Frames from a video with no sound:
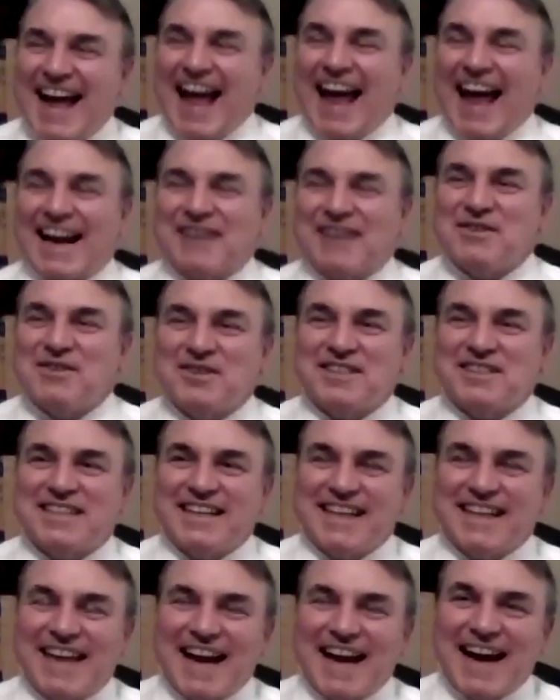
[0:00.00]

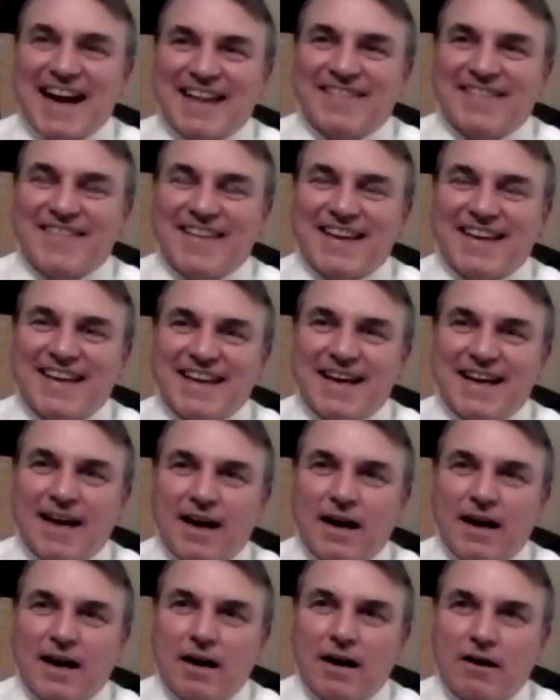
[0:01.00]
agnostic at the
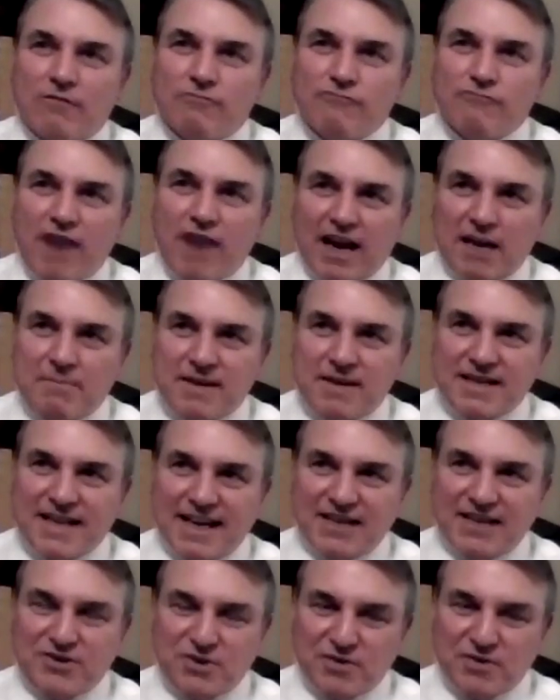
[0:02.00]
uh,
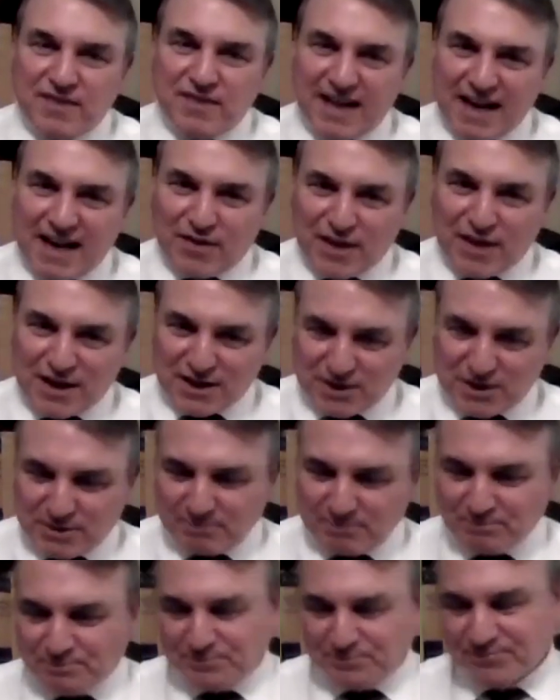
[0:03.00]
recommendation of an atheist,
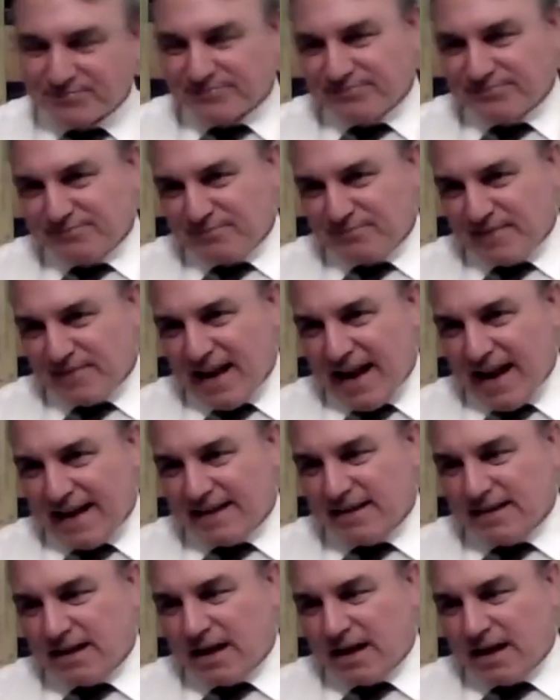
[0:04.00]

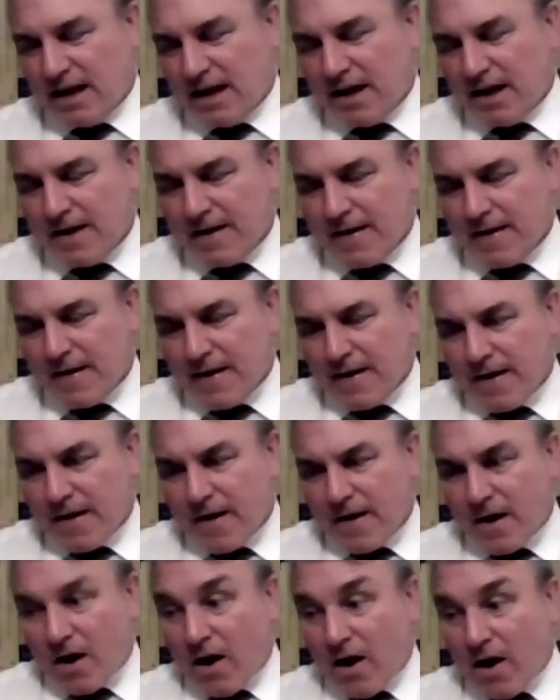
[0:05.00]
and uh,
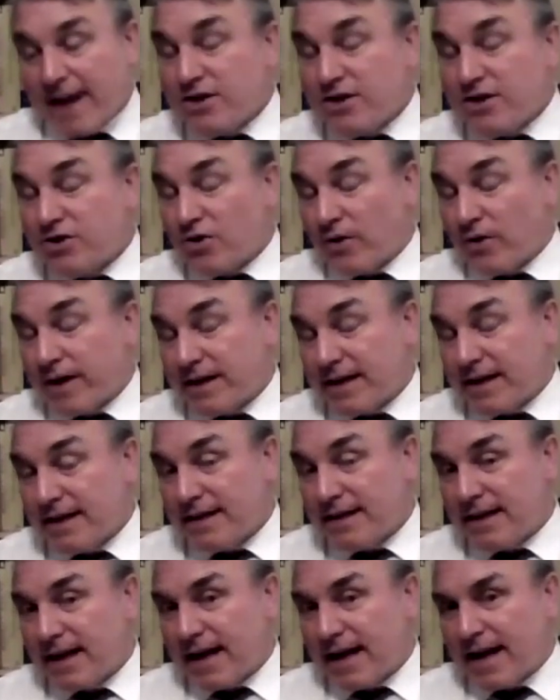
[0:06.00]
I enjoyed
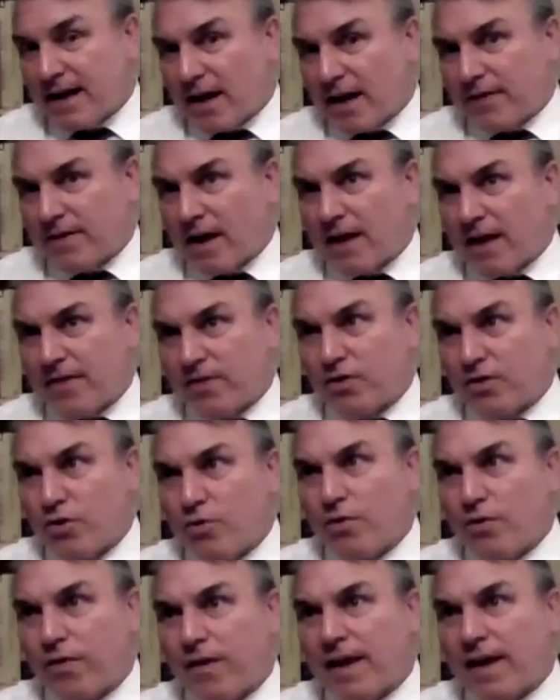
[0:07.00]
it, and I, I,
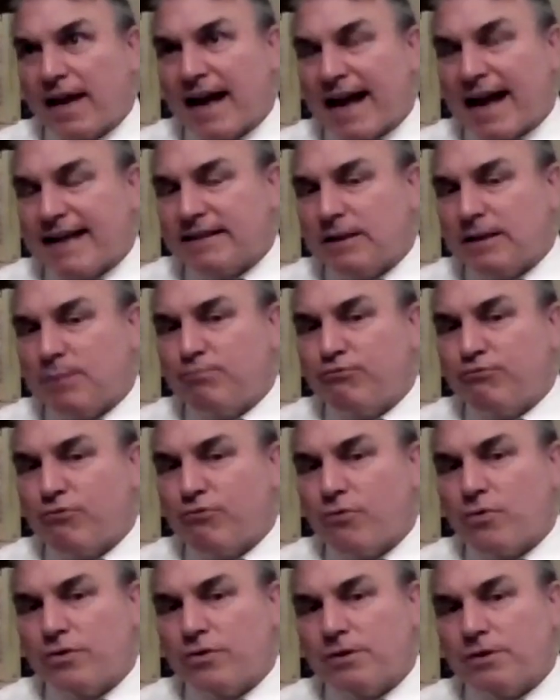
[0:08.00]
do think it actually
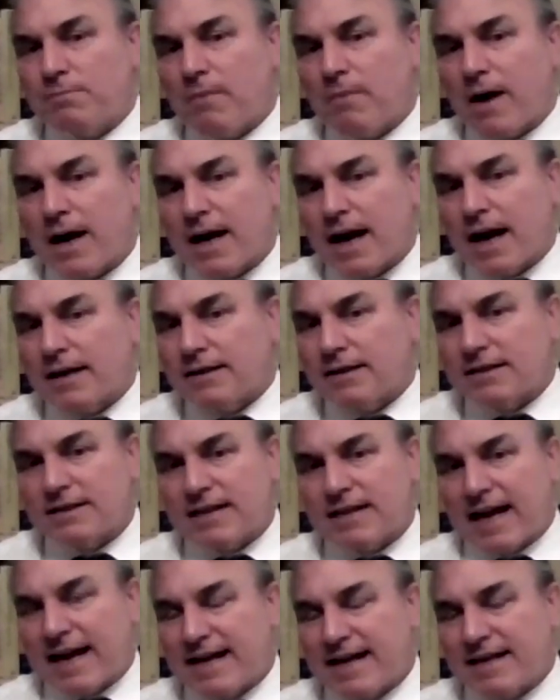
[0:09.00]
broadened my
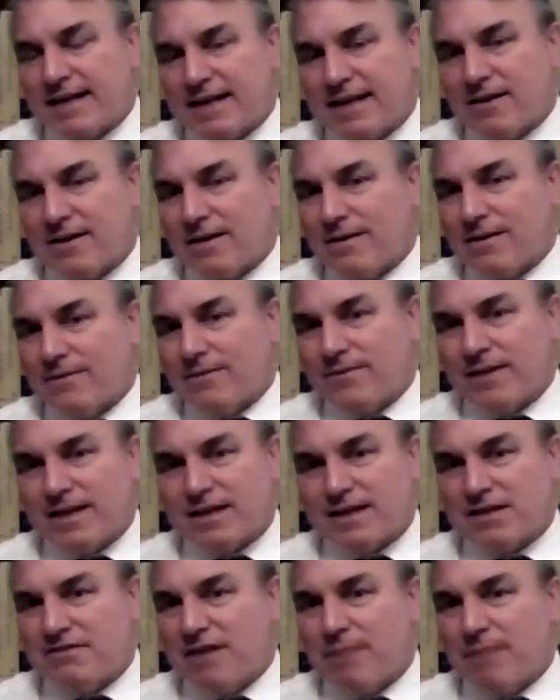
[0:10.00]
understanding of
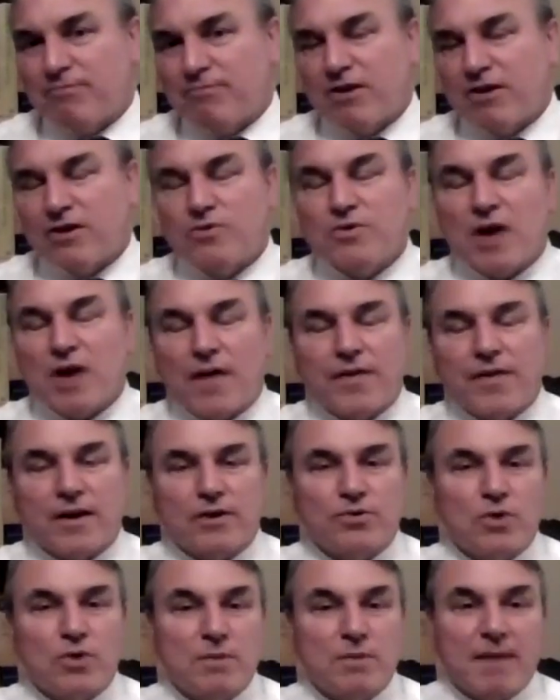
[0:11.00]
history. I probably knew nothing
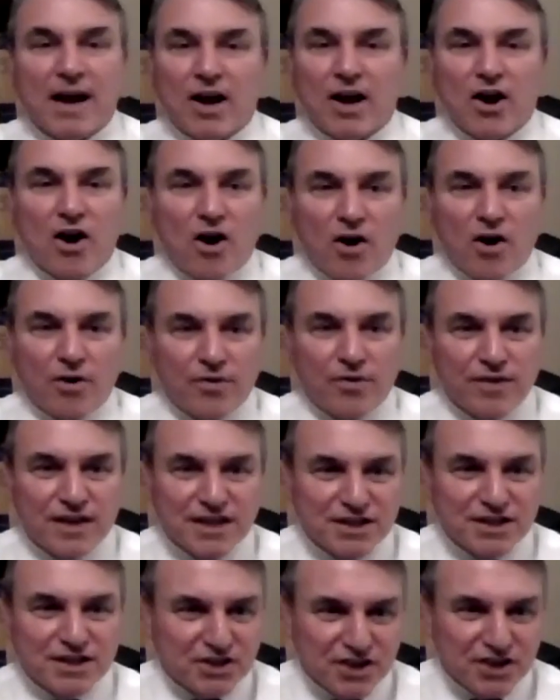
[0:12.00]
at all about
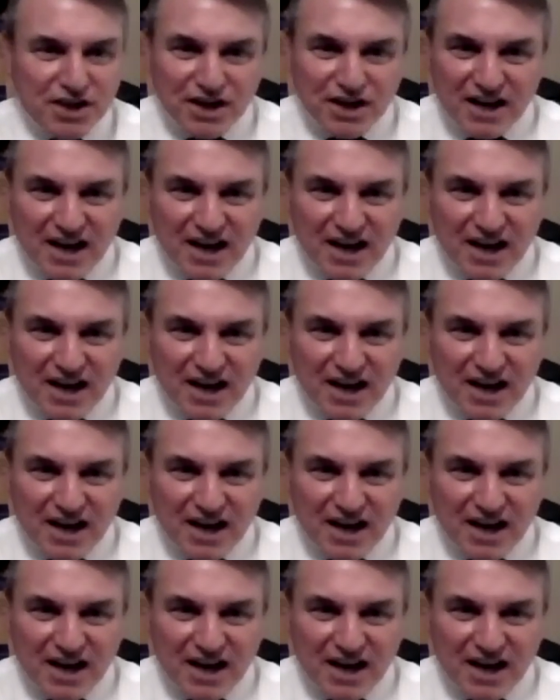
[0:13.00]
Carthage,